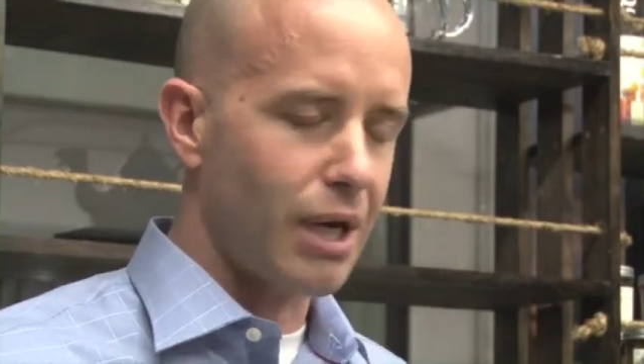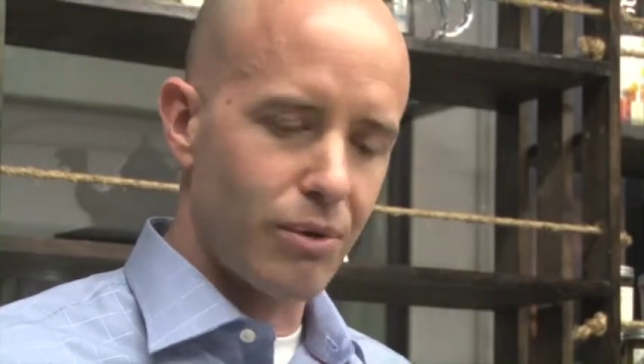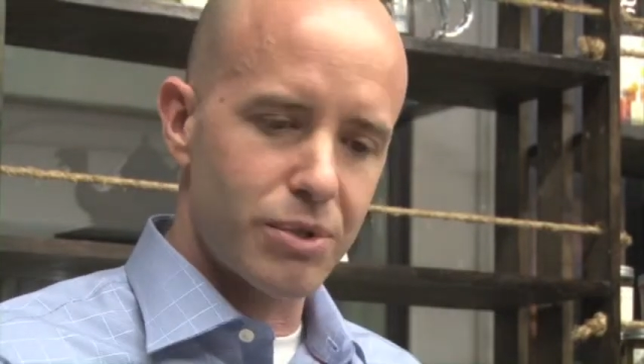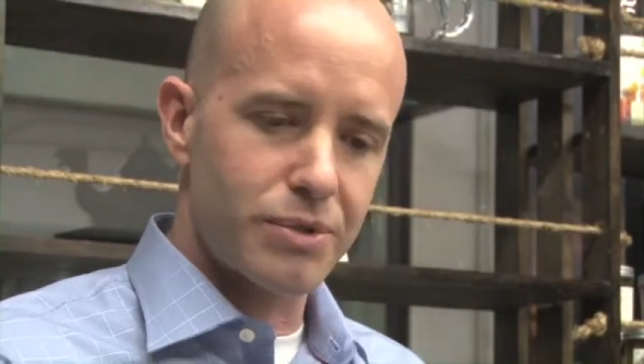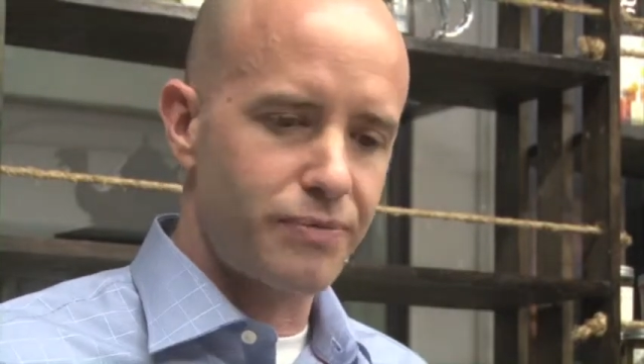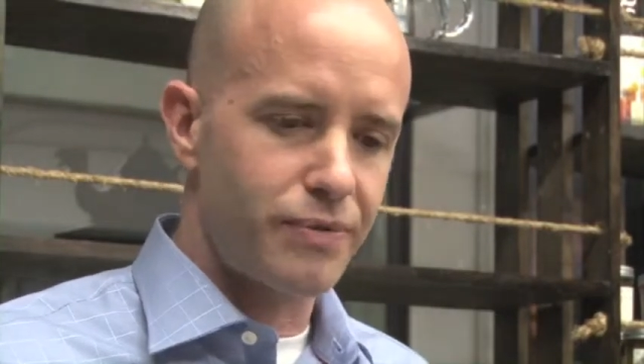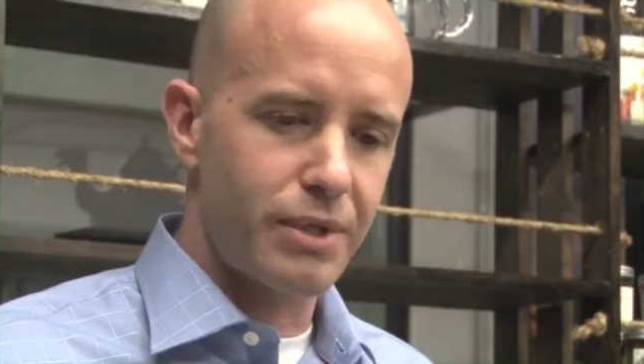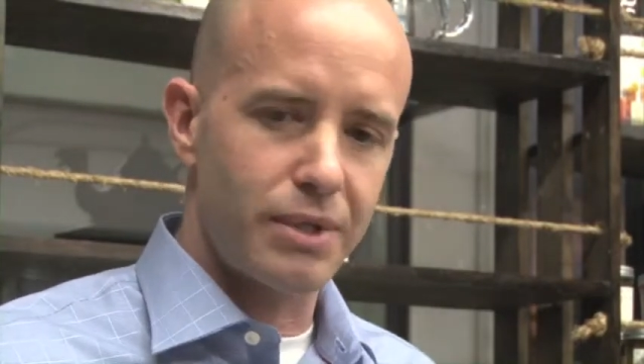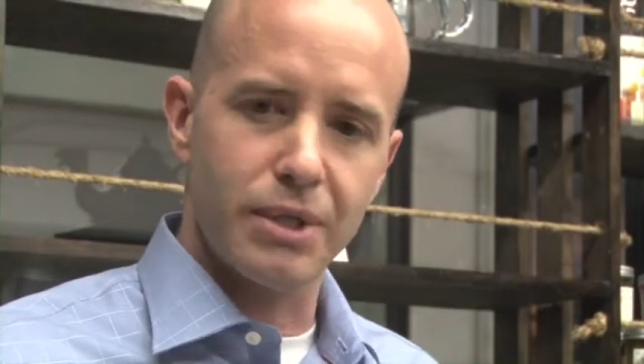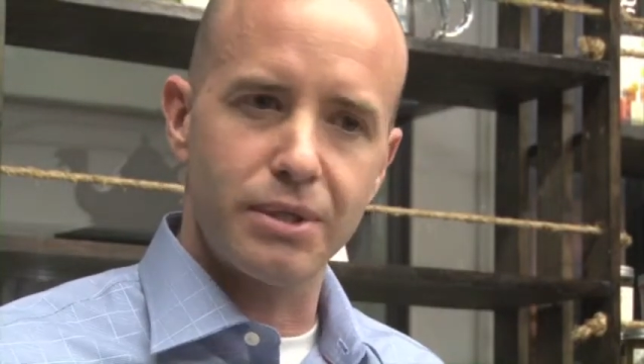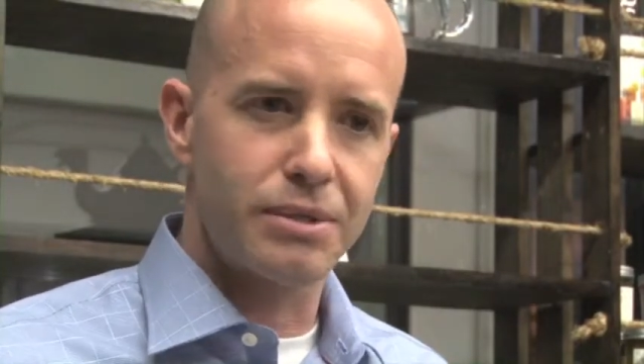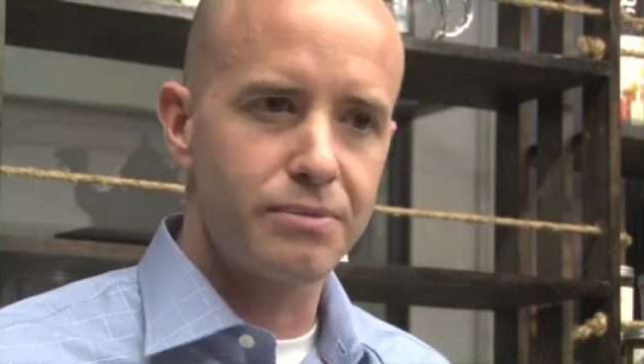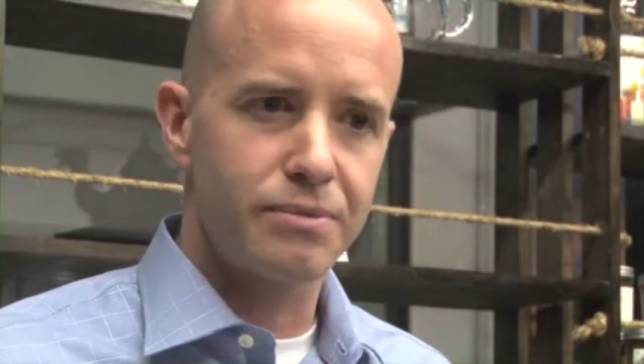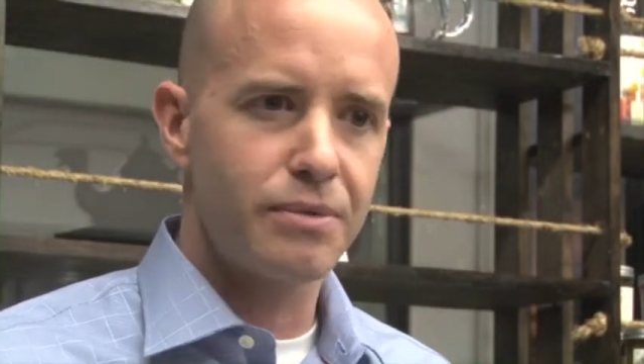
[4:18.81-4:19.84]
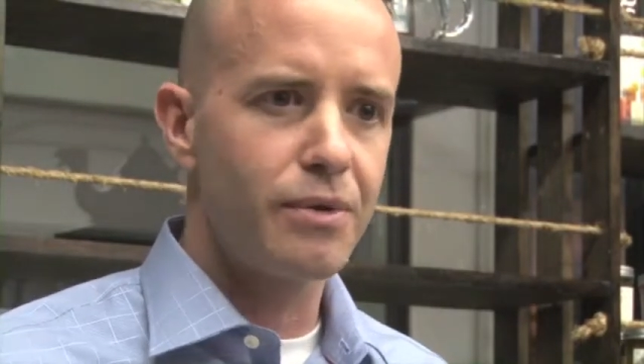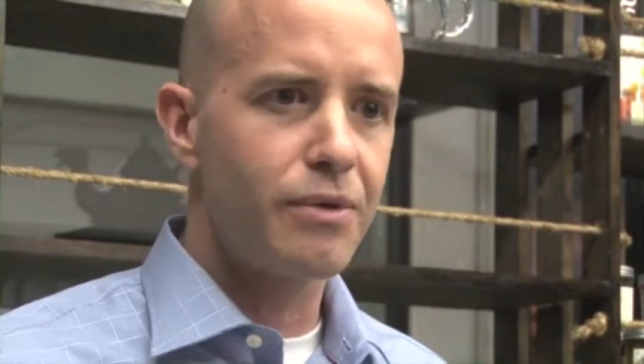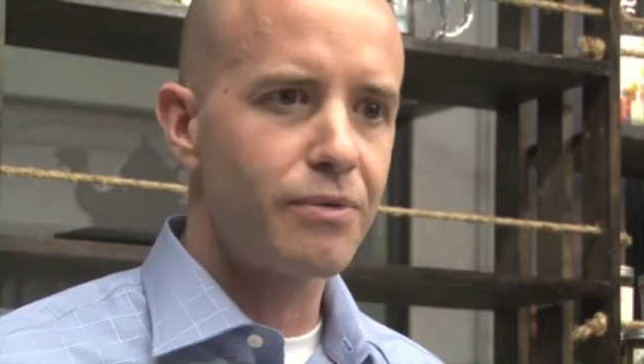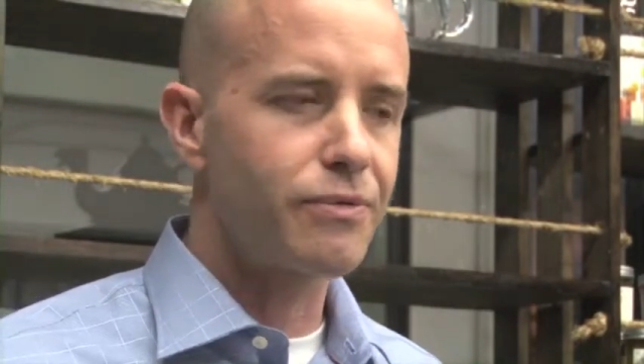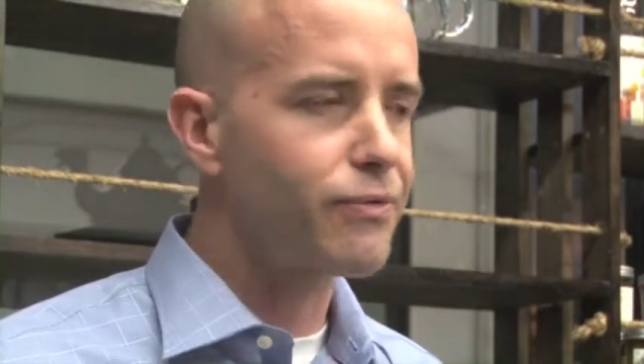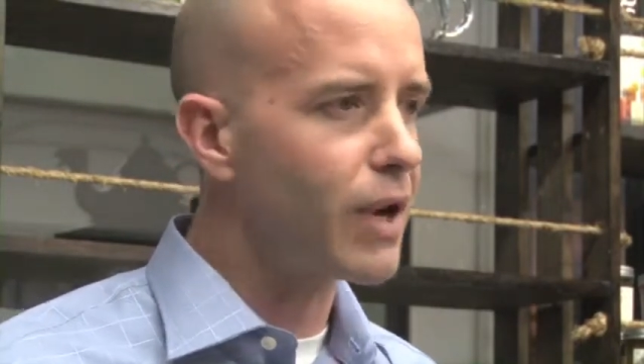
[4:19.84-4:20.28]
I was feeling
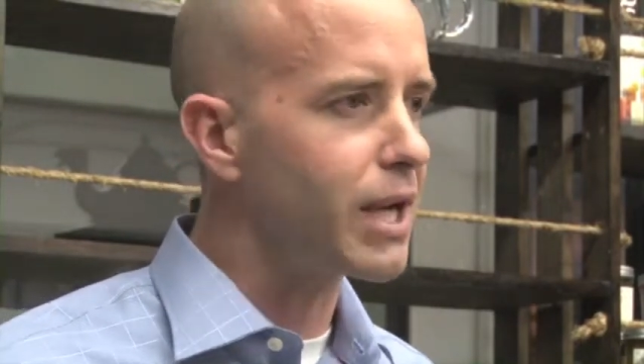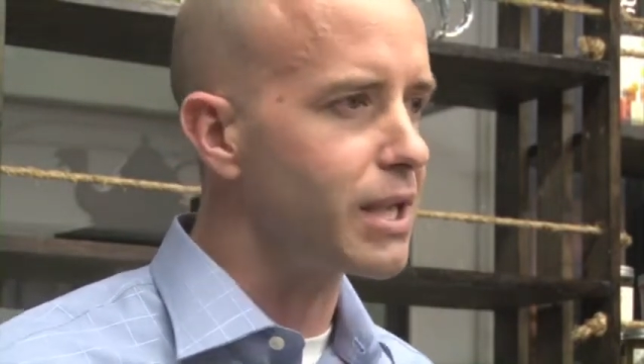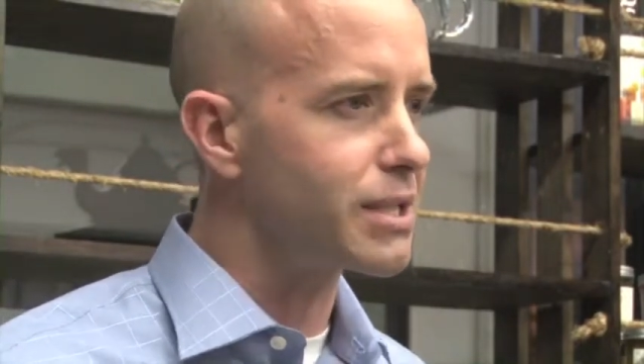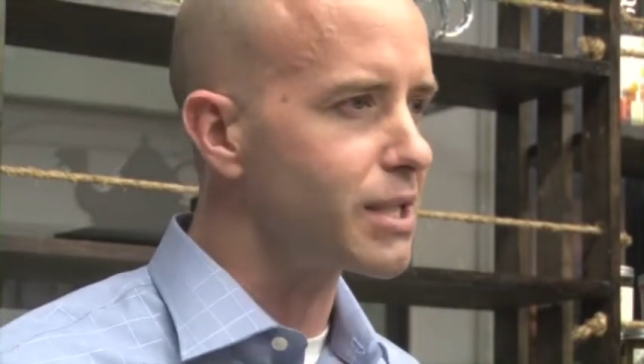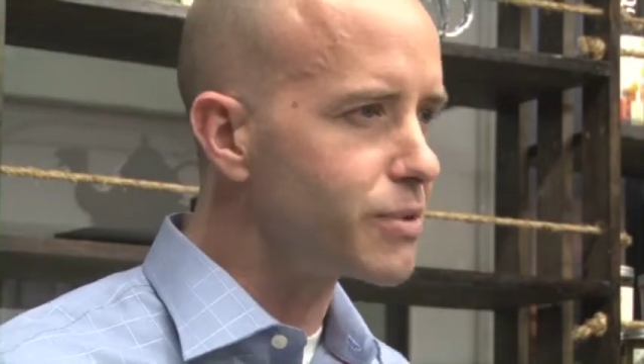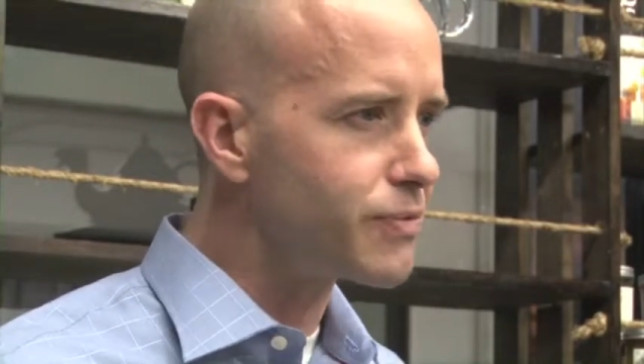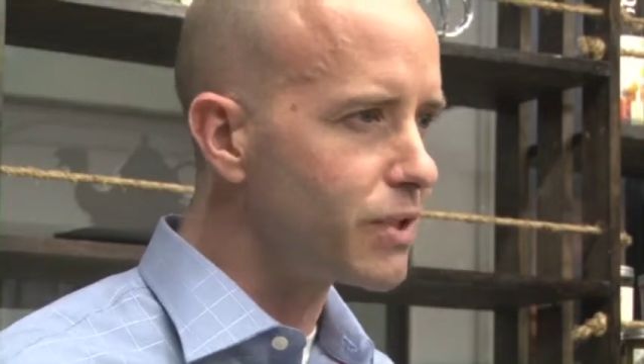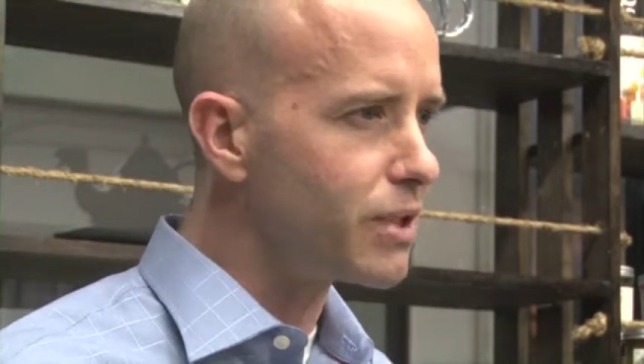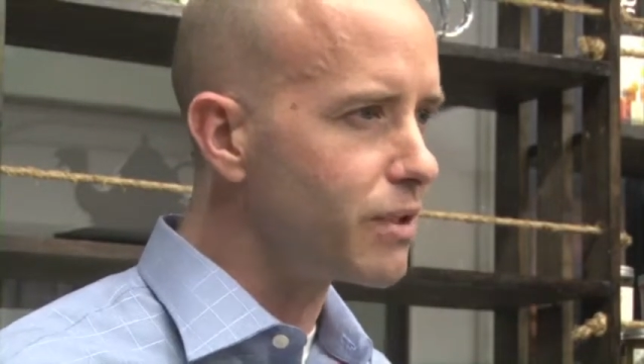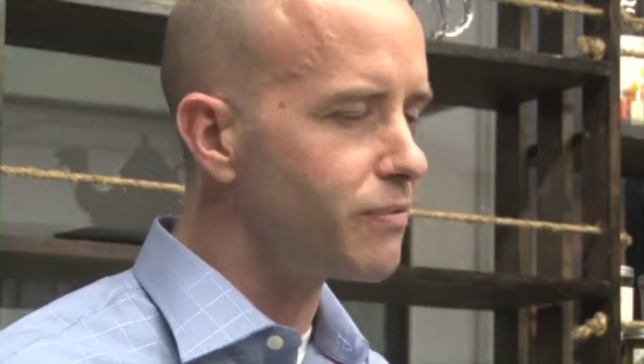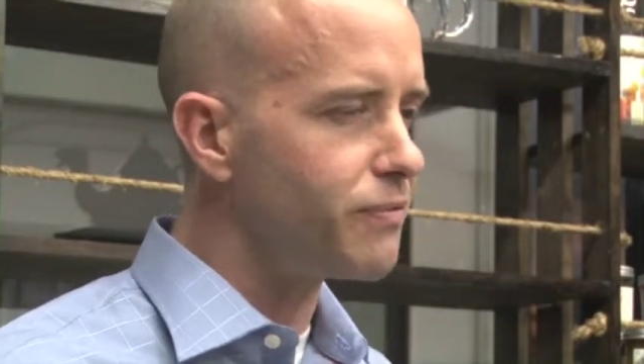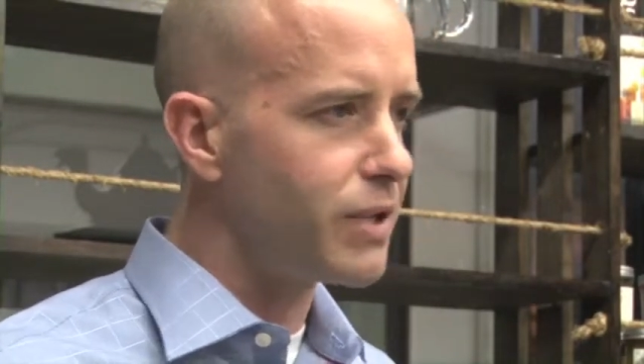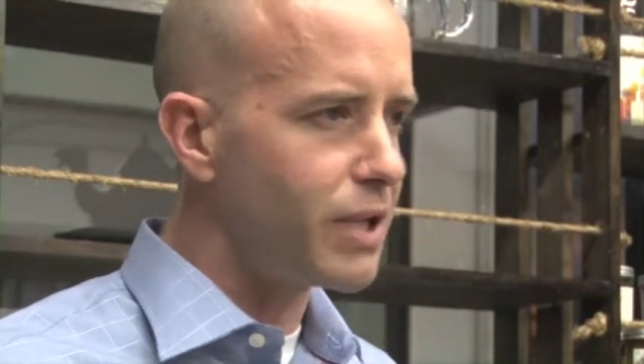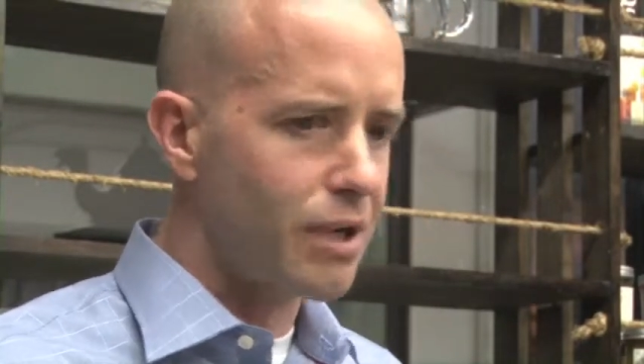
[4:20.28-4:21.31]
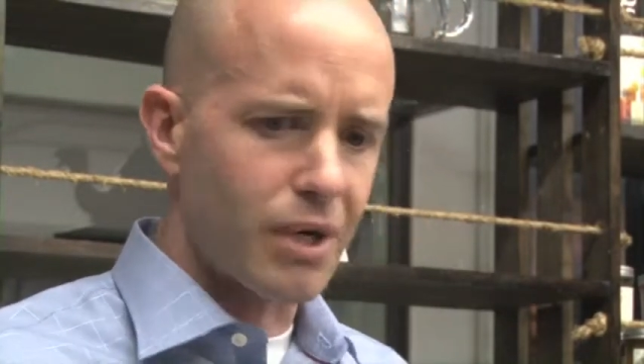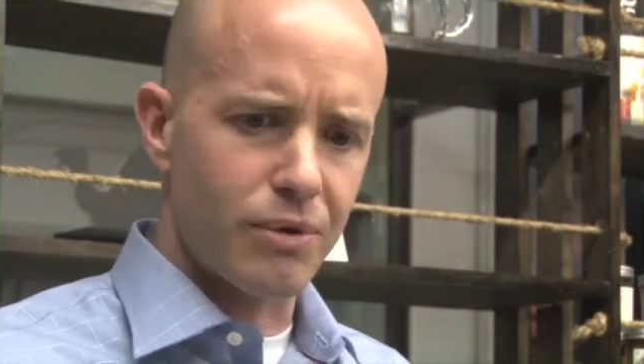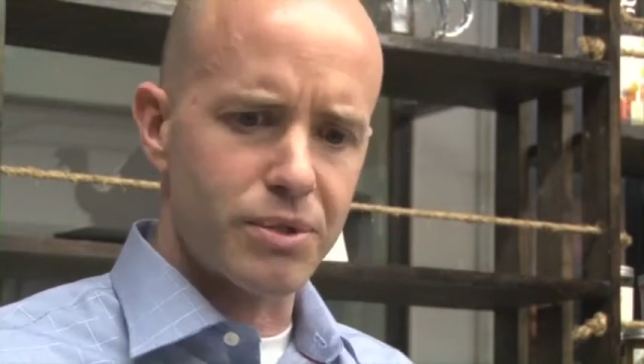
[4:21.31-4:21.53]
fright. I was feeling fear.